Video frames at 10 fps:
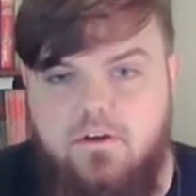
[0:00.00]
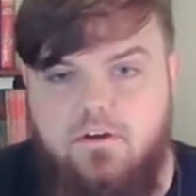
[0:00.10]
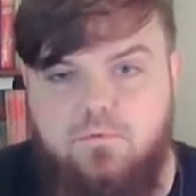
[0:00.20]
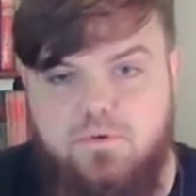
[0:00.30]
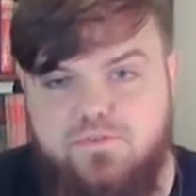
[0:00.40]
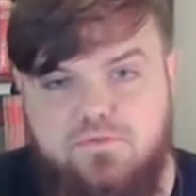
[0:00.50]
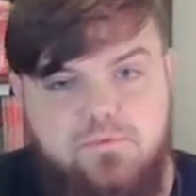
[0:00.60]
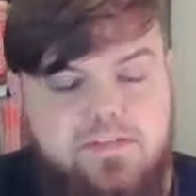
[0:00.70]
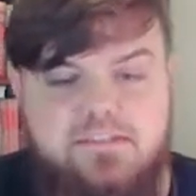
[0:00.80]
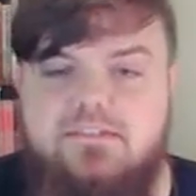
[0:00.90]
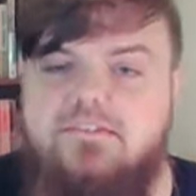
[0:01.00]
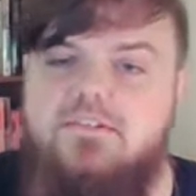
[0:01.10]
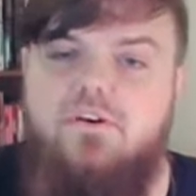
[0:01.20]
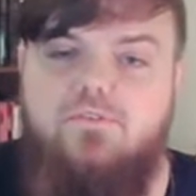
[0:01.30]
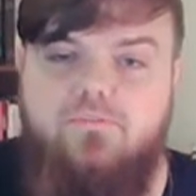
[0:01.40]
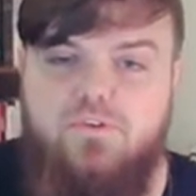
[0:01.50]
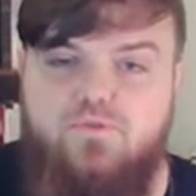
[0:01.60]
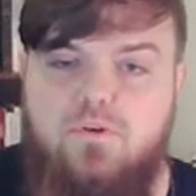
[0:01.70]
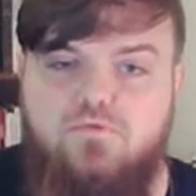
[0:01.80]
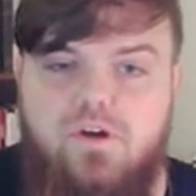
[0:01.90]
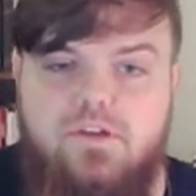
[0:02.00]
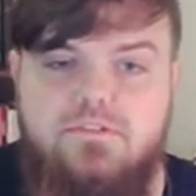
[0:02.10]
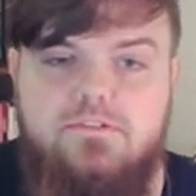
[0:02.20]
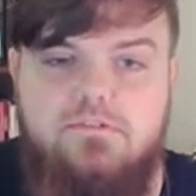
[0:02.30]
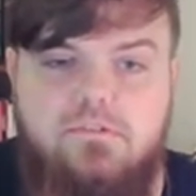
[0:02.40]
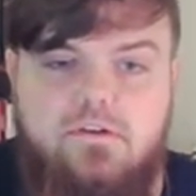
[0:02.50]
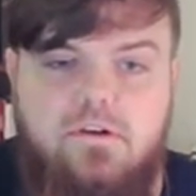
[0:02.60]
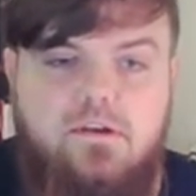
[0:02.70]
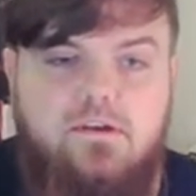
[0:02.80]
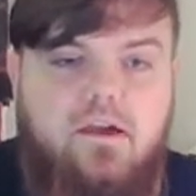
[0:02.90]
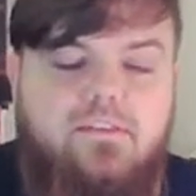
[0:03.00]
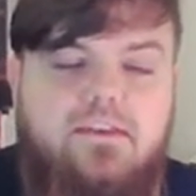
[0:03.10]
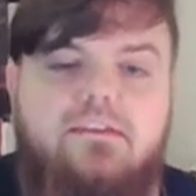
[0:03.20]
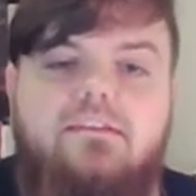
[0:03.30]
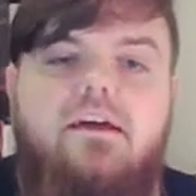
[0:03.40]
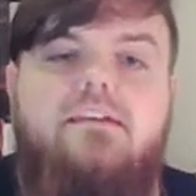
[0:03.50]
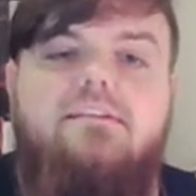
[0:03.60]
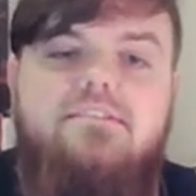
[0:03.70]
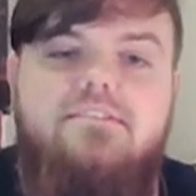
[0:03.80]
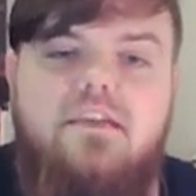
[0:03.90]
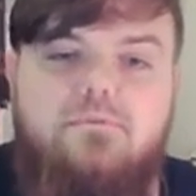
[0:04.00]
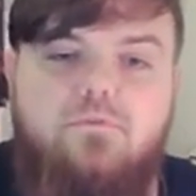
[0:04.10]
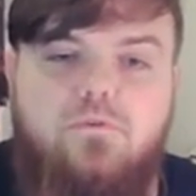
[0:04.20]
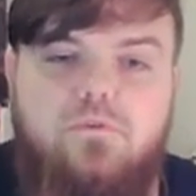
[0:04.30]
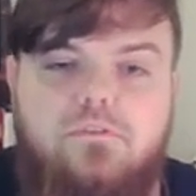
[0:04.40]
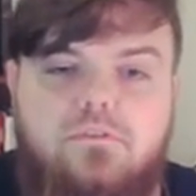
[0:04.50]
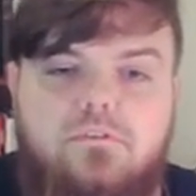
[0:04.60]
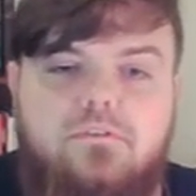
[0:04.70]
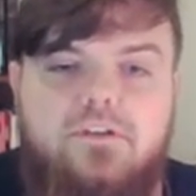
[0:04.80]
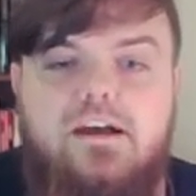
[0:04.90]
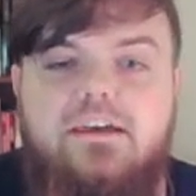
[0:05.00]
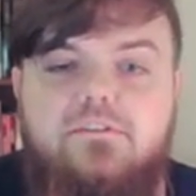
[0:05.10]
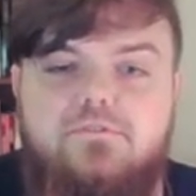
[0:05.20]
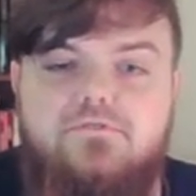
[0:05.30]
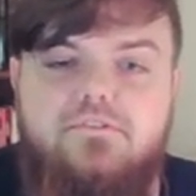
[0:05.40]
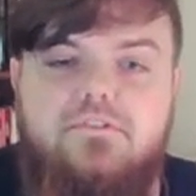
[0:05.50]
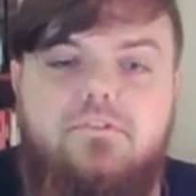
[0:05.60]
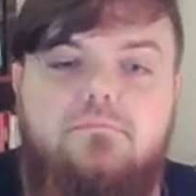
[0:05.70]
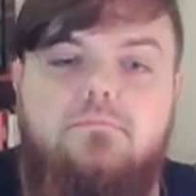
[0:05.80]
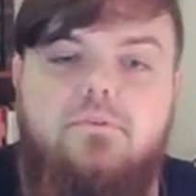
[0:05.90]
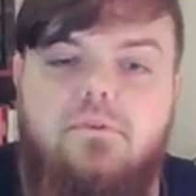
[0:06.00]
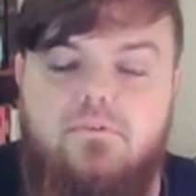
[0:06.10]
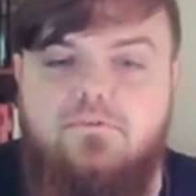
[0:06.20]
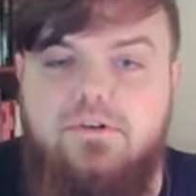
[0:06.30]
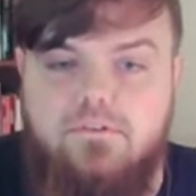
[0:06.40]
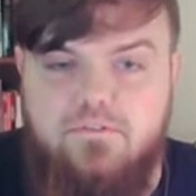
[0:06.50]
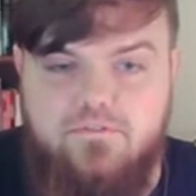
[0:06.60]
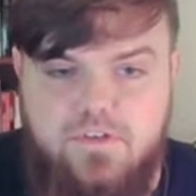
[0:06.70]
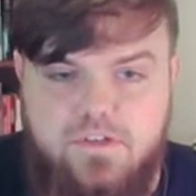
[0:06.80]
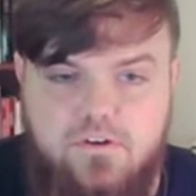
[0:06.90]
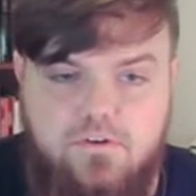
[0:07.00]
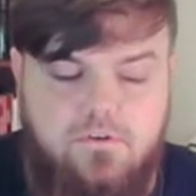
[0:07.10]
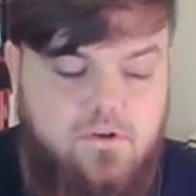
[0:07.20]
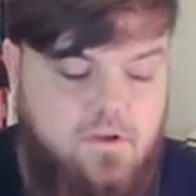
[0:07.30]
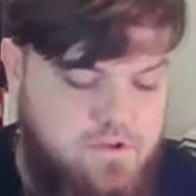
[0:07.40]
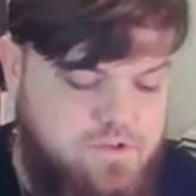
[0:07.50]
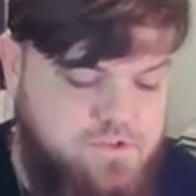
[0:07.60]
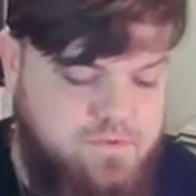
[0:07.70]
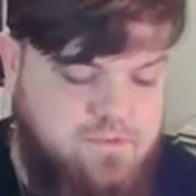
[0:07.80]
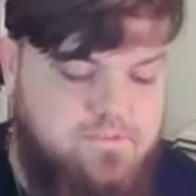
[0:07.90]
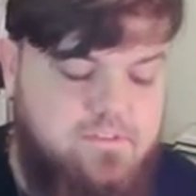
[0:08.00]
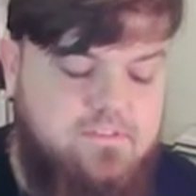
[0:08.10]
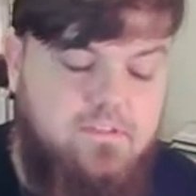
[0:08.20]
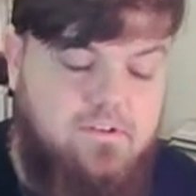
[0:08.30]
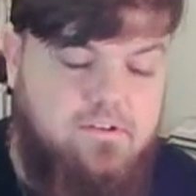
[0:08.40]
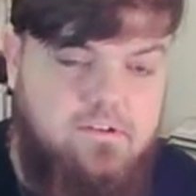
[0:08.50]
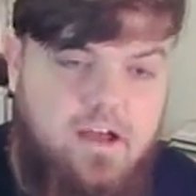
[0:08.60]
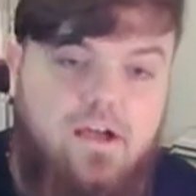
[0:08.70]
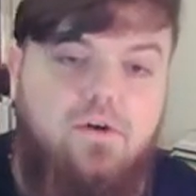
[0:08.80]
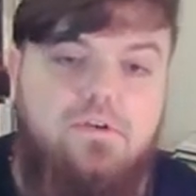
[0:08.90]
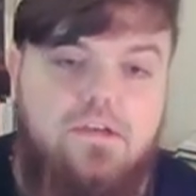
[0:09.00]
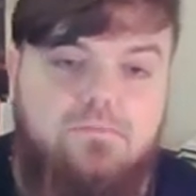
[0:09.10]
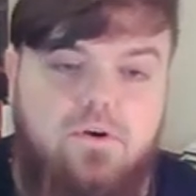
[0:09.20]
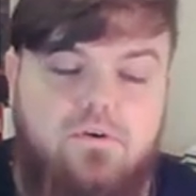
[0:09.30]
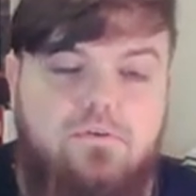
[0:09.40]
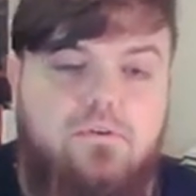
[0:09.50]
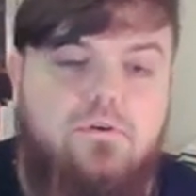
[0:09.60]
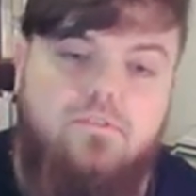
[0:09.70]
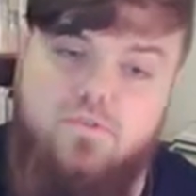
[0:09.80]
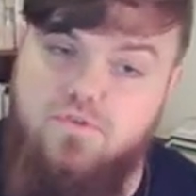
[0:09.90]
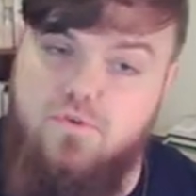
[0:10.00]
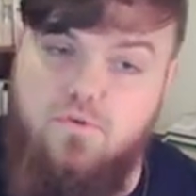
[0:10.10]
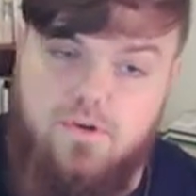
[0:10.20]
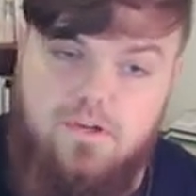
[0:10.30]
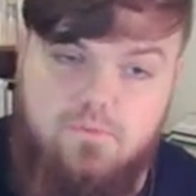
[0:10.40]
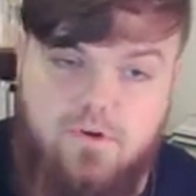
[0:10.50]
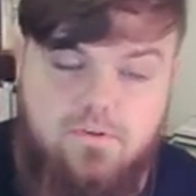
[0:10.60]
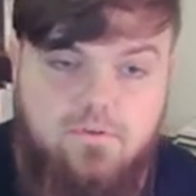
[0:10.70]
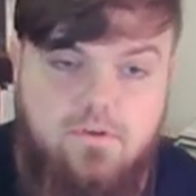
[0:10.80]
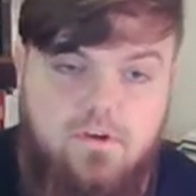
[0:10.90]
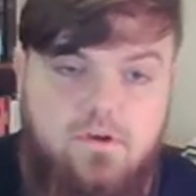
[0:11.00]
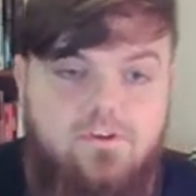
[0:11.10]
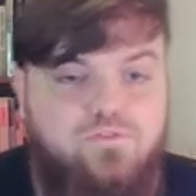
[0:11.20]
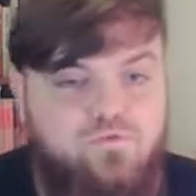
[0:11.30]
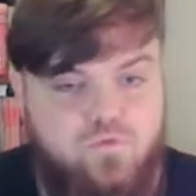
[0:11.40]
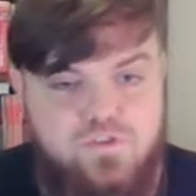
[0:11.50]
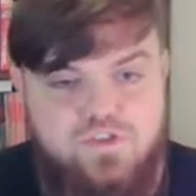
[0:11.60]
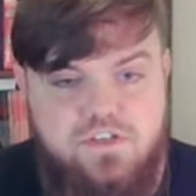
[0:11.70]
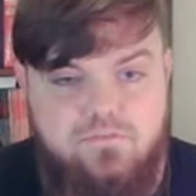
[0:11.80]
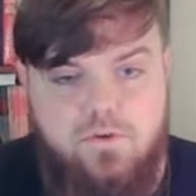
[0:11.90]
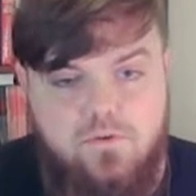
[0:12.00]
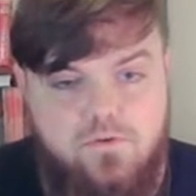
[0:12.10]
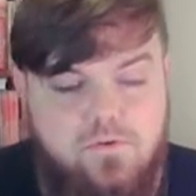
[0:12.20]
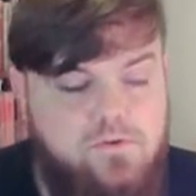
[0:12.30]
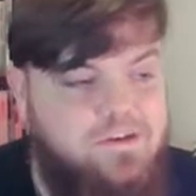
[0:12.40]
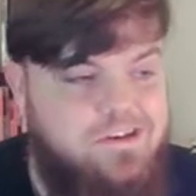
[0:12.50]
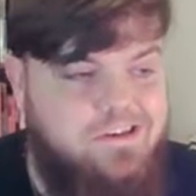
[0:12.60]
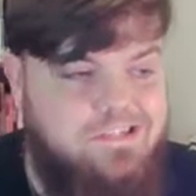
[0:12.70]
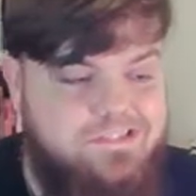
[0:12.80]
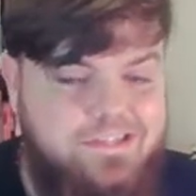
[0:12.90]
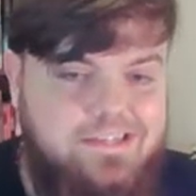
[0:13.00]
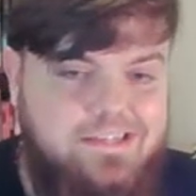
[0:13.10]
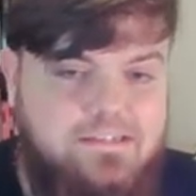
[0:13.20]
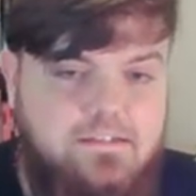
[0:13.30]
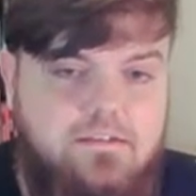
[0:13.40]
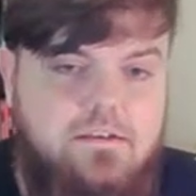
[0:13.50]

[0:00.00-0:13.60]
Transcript: which repeats itself every 12 frets. And they connect in the same order that I introduced them earlier in the video. So we have the Ionian Mode, the Dorian Mode, Phrygian Mode, Lydian,